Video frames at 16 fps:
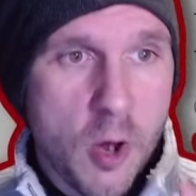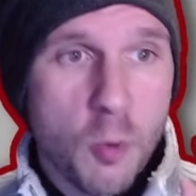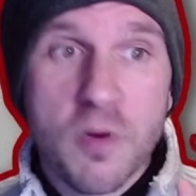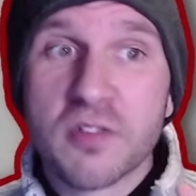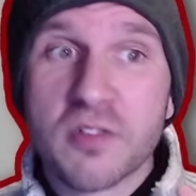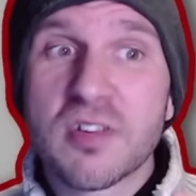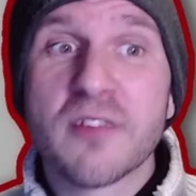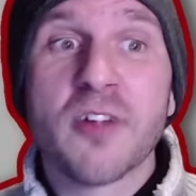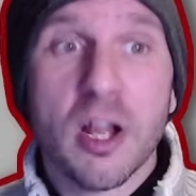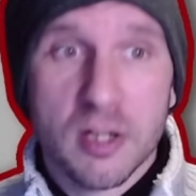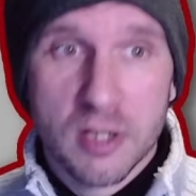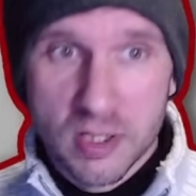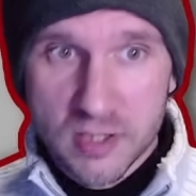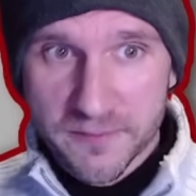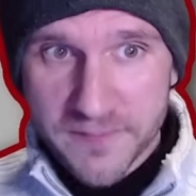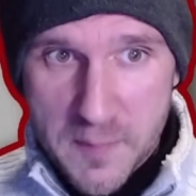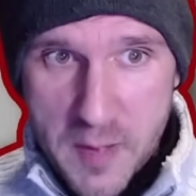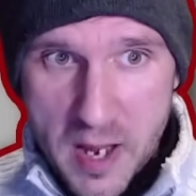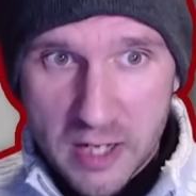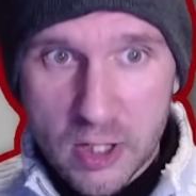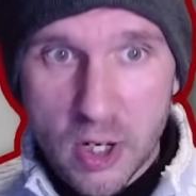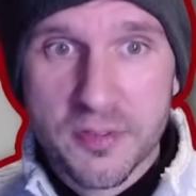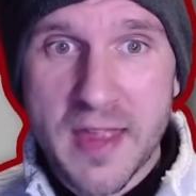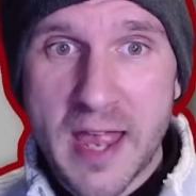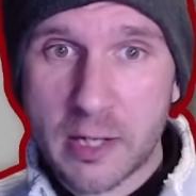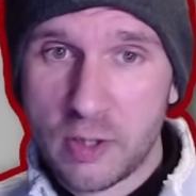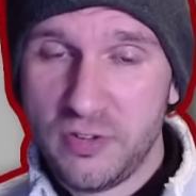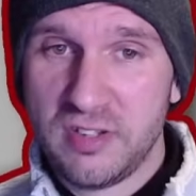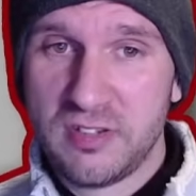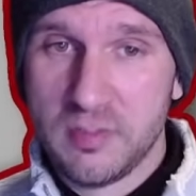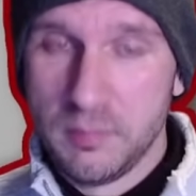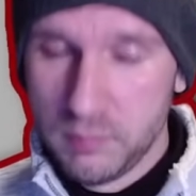We received a lot of feedback on the
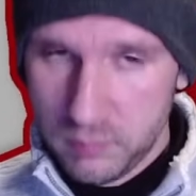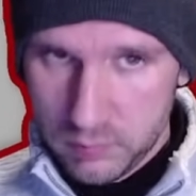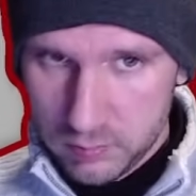ecosystem.